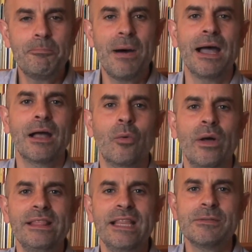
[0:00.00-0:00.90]
But when a
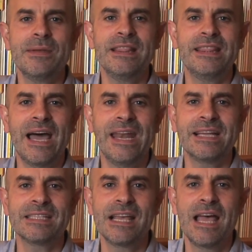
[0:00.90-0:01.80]
student imagines
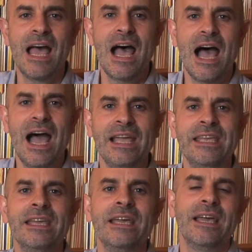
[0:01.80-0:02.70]
their house and
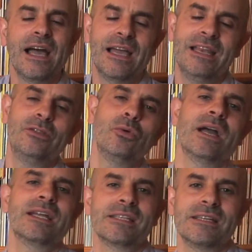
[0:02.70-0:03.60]
starts to count the number
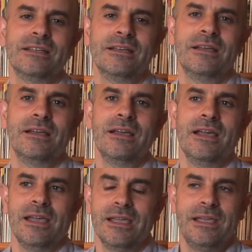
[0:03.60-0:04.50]
of windows,
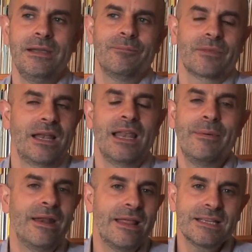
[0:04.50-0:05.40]
you say,
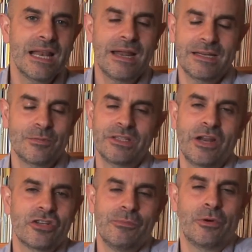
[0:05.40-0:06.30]
that is visual
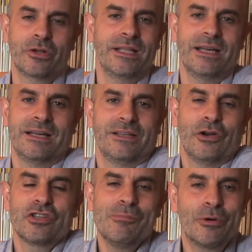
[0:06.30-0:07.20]
memory.
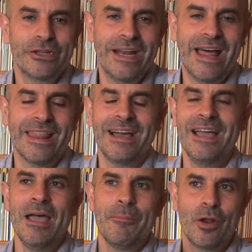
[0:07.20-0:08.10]
Visual memory
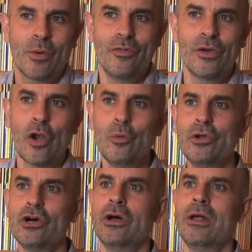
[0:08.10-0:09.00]
is when you see
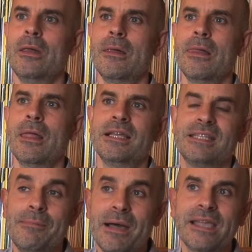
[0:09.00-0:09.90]
images in your
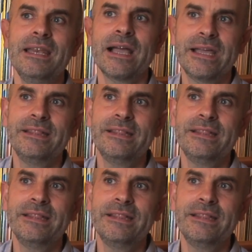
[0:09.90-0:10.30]
mind.